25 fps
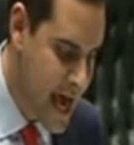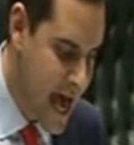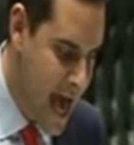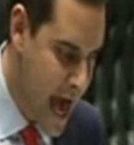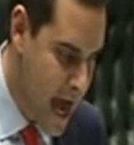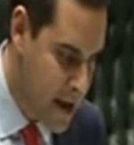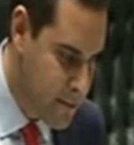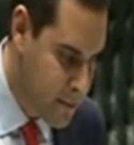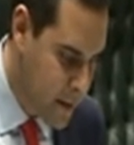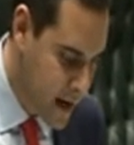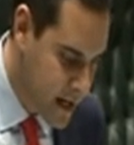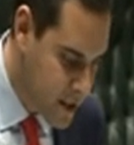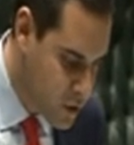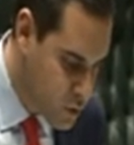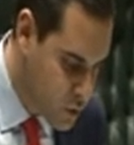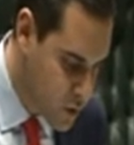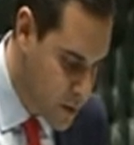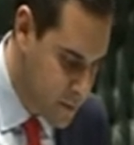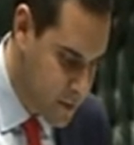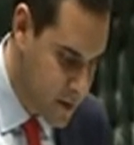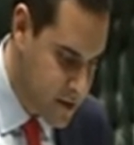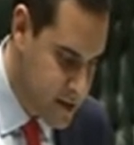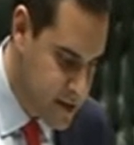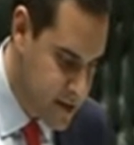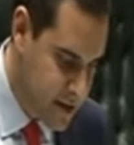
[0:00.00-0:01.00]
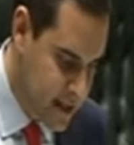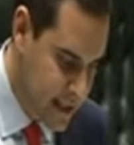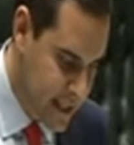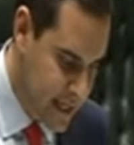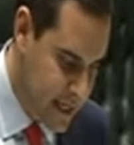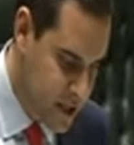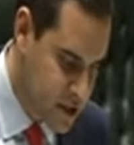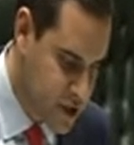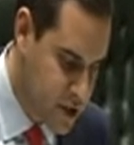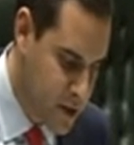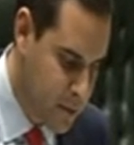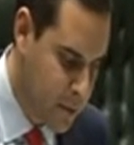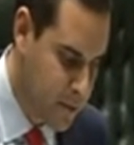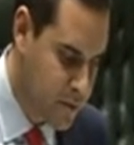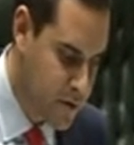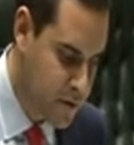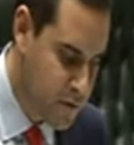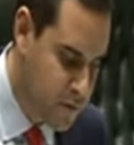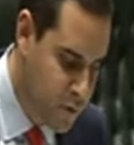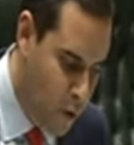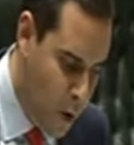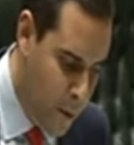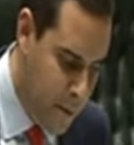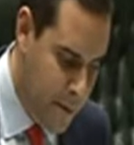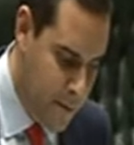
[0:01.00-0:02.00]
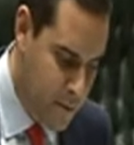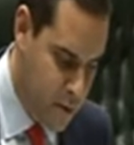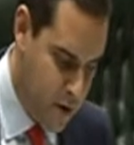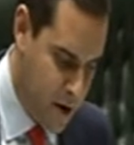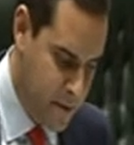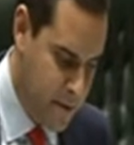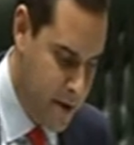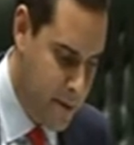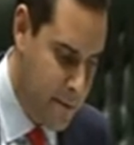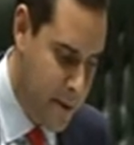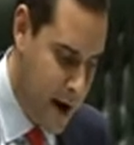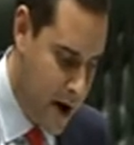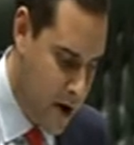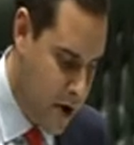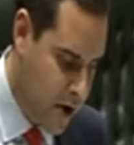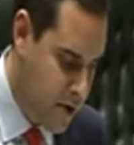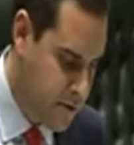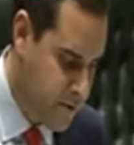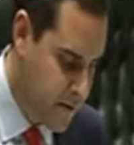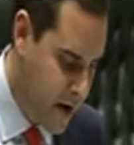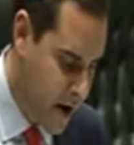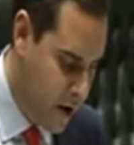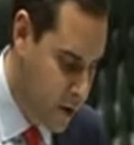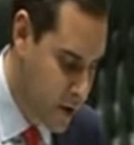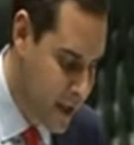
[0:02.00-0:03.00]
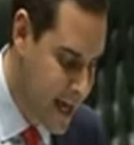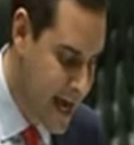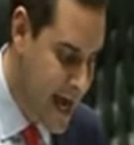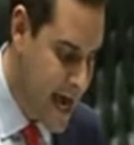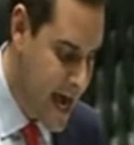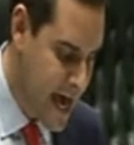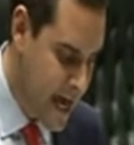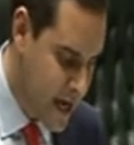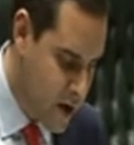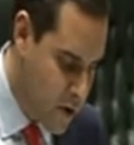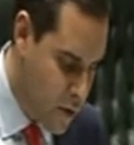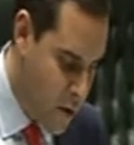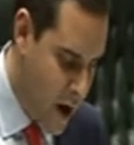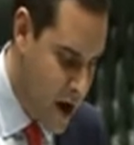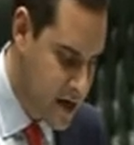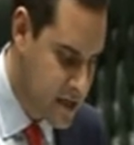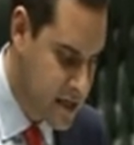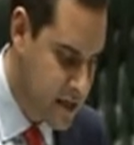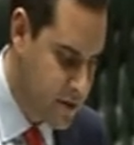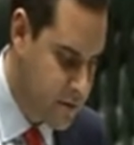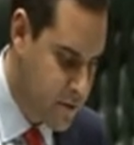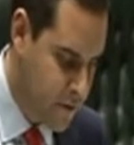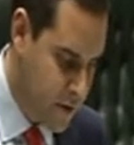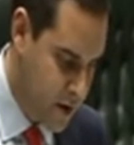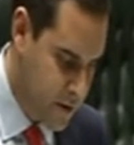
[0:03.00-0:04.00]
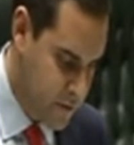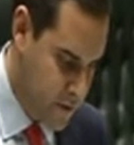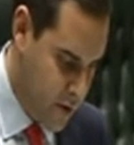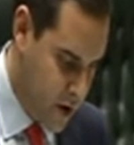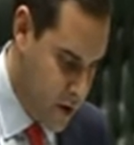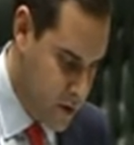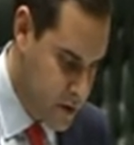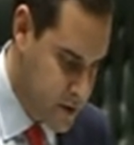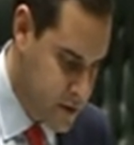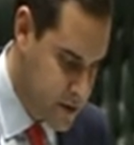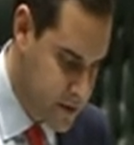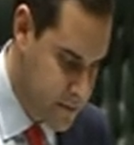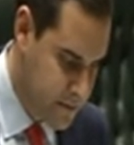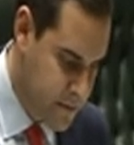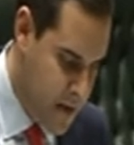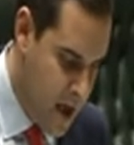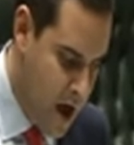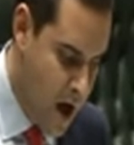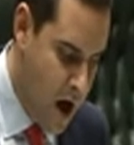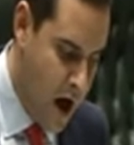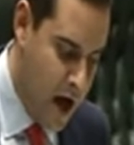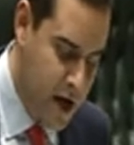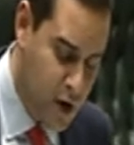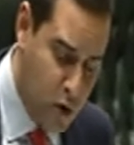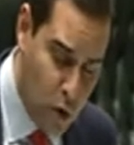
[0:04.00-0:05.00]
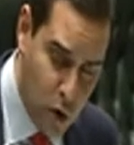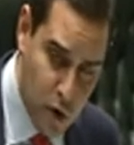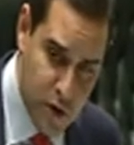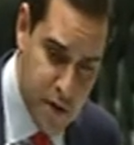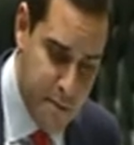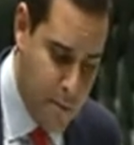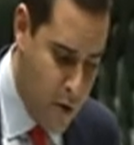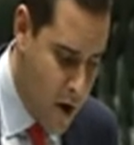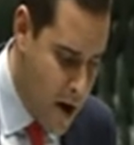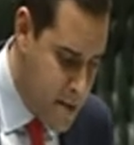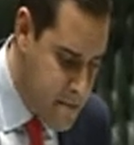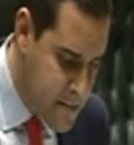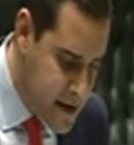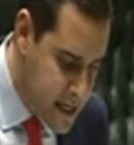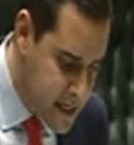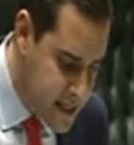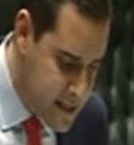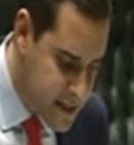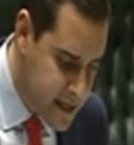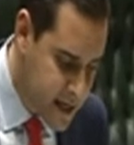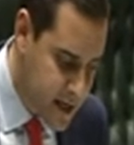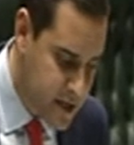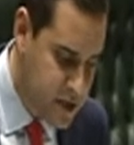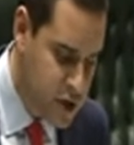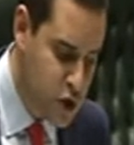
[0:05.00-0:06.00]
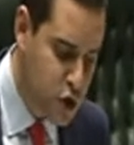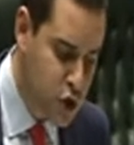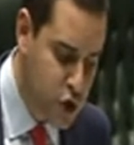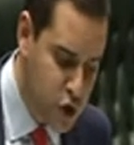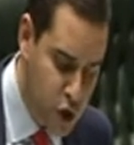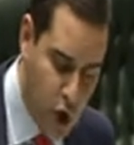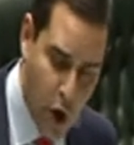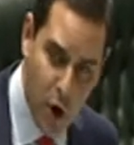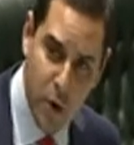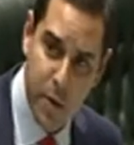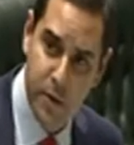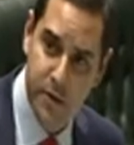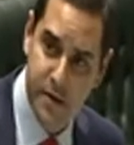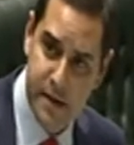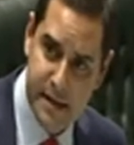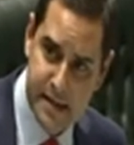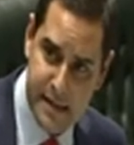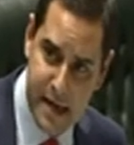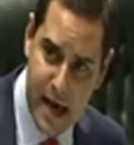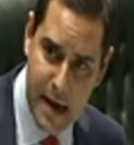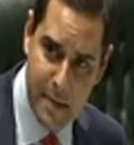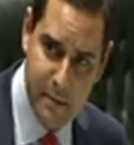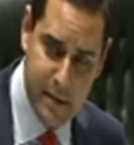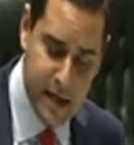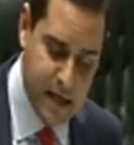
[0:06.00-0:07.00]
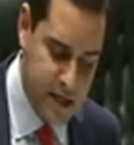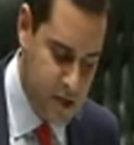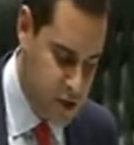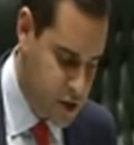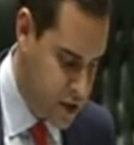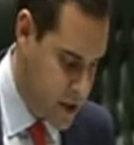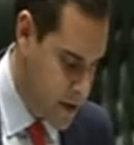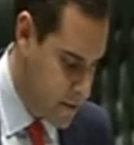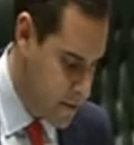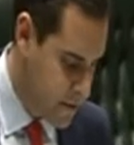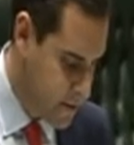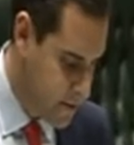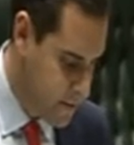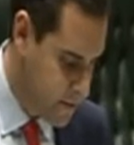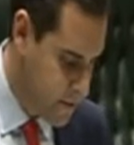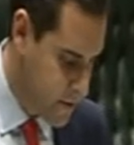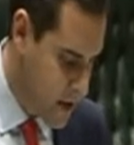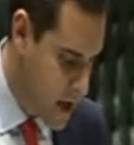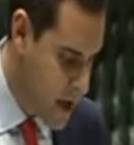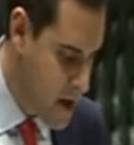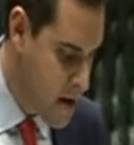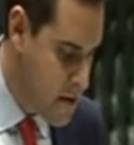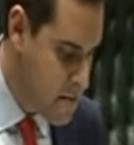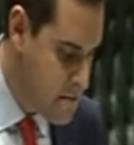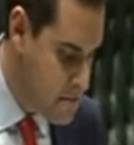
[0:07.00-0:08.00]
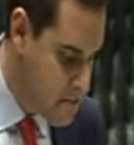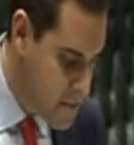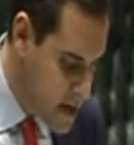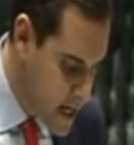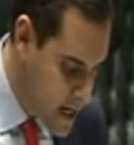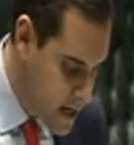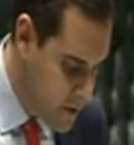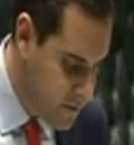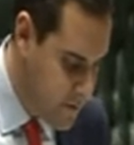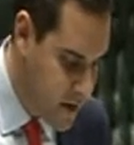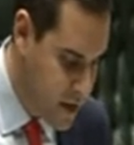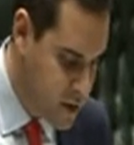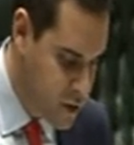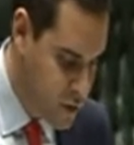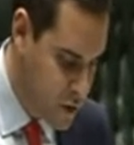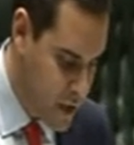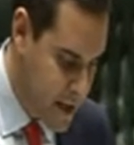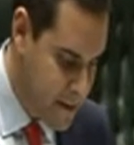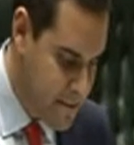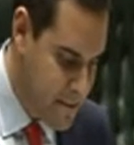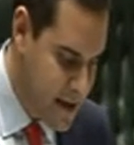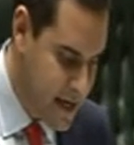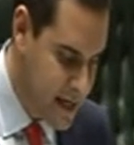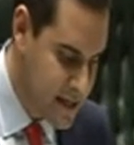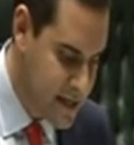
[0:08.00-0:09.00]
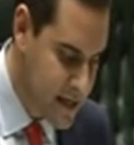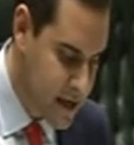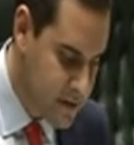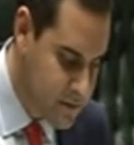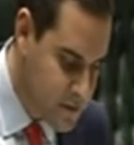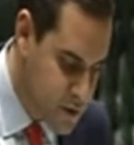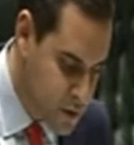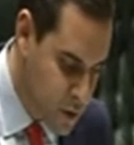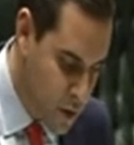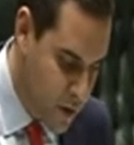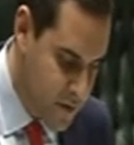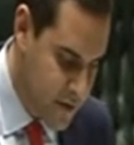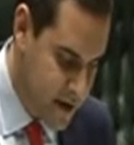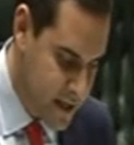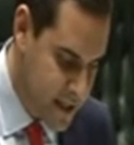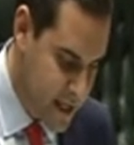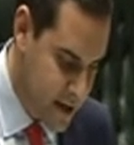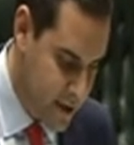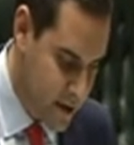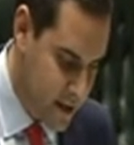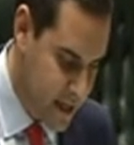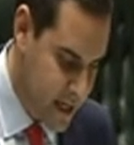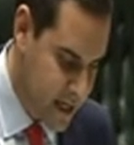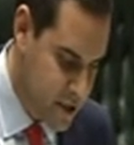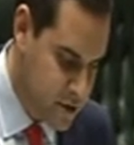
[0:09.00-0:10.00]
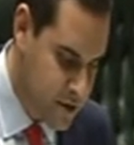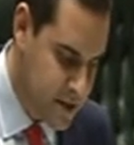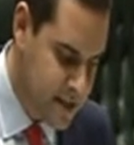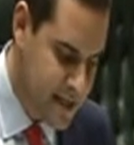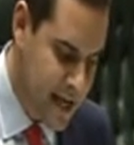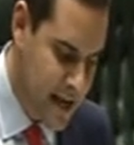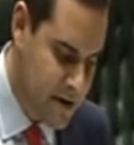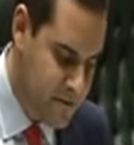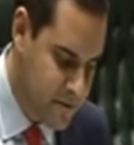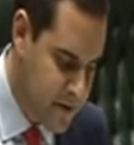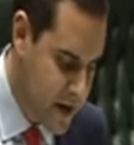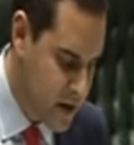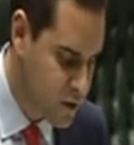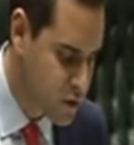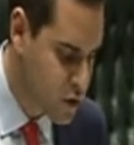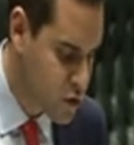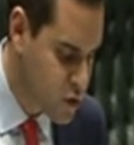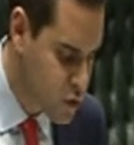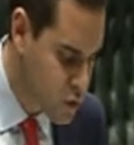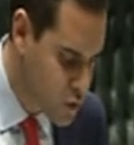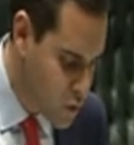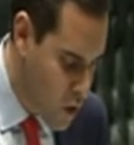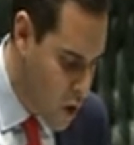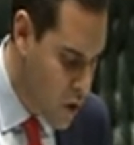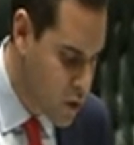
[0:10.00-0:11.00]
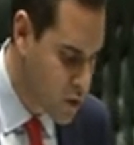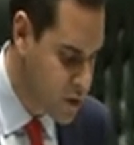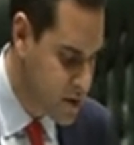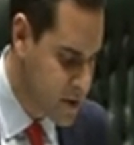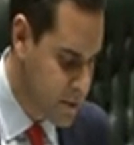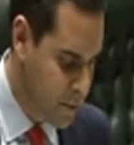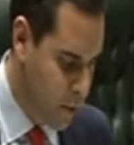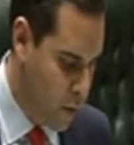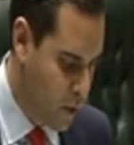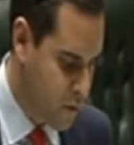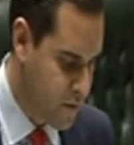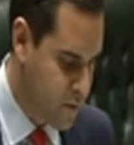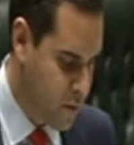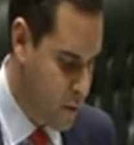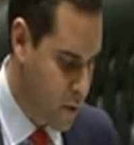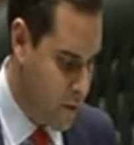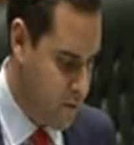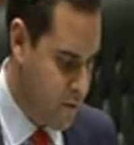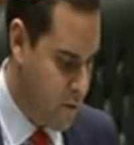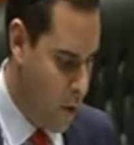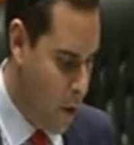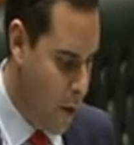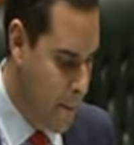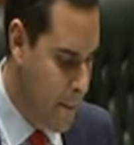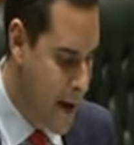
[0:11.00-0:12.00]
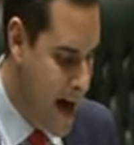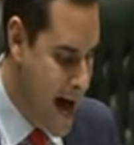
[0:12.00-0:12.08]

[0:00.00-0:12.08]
and paid tribute to the leadership of the former Premier Barry O'Farrell in granting free votes. I call on the Prime Minister to show the same leadership. Many federal MPs have surveyed their electorates and found strong support for reform